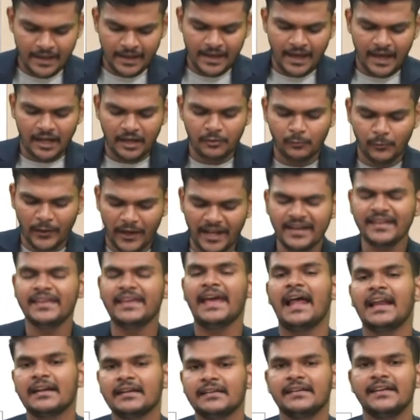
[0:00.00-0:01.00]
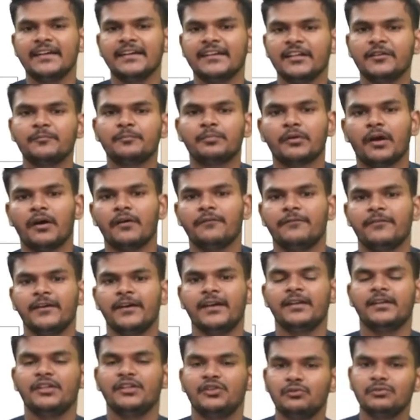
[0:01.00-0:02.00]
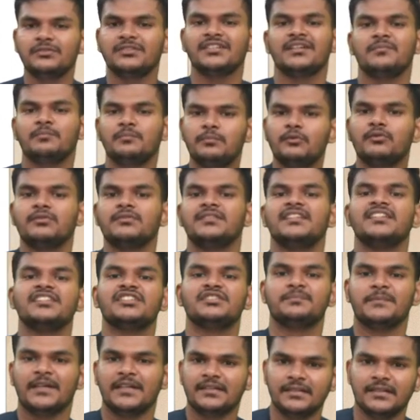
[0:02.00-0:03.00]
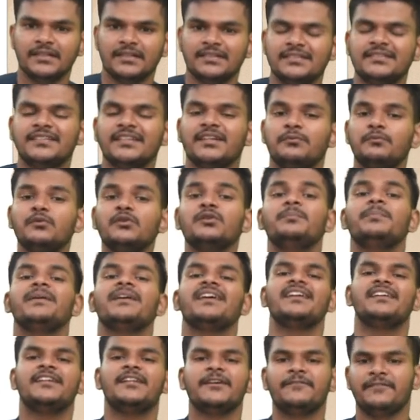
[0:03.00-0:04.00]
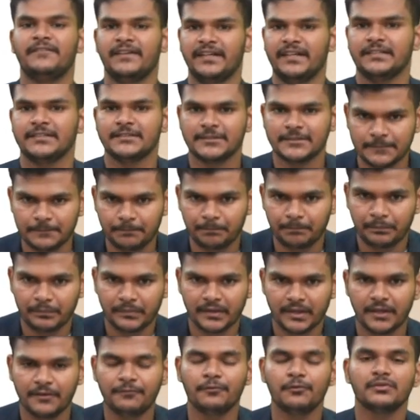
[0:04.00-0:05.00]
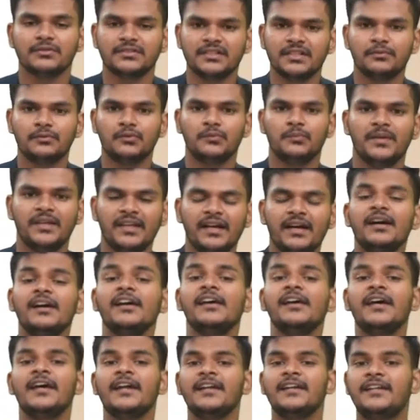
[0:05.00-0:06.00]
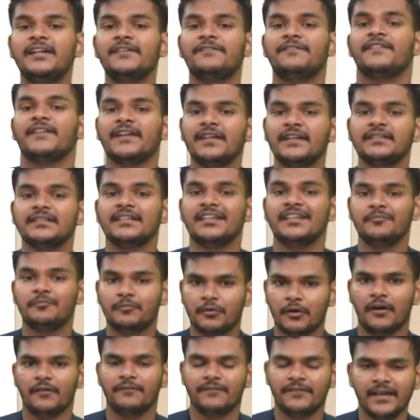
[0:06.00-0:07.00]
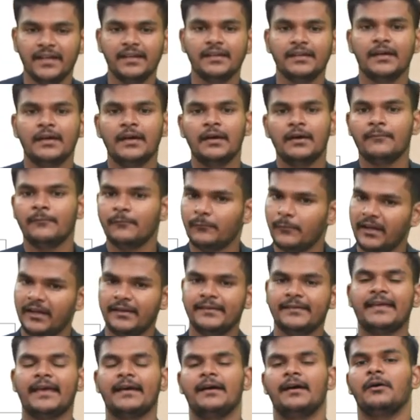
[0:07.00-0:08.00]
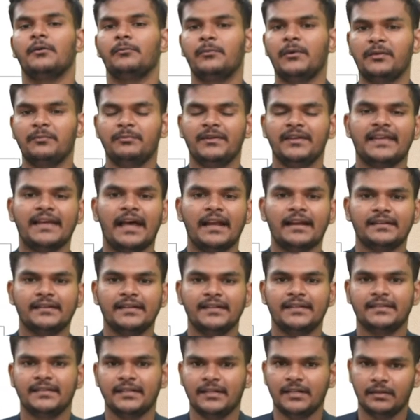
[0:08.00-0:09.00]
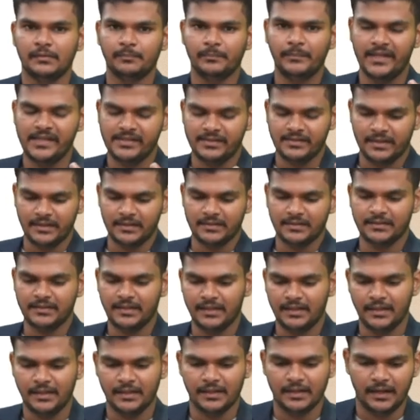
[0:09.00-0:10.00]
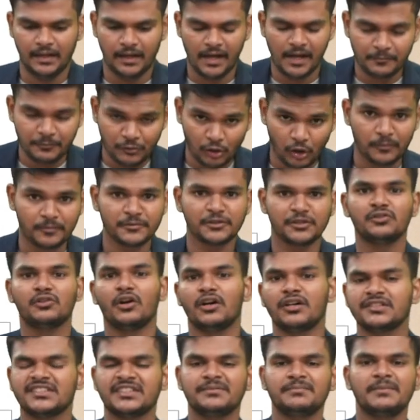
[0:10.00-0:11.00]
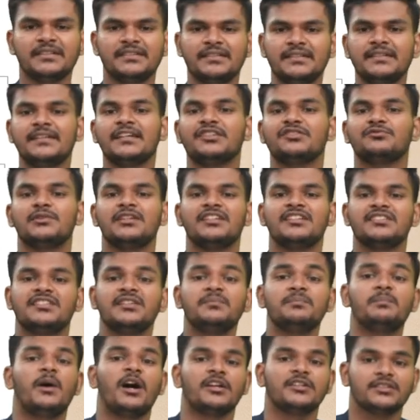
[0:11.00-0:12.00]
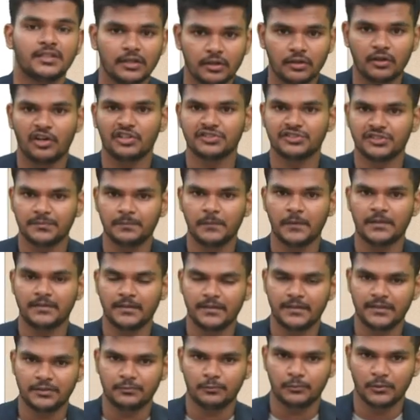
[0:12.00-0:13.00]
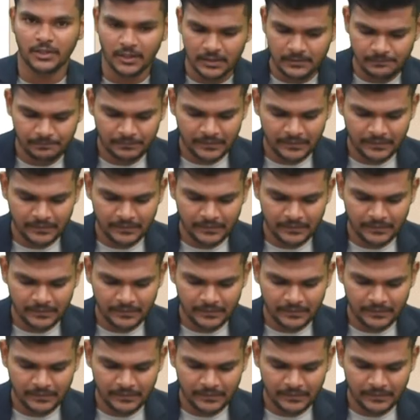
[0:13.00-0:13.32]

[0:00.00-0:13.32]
And when calculating profit using both these methods, there would be a difference. Okay, folks, there would be a difference in profit when we calculate it basis the absorption costing method as well as the marginal costing method as well.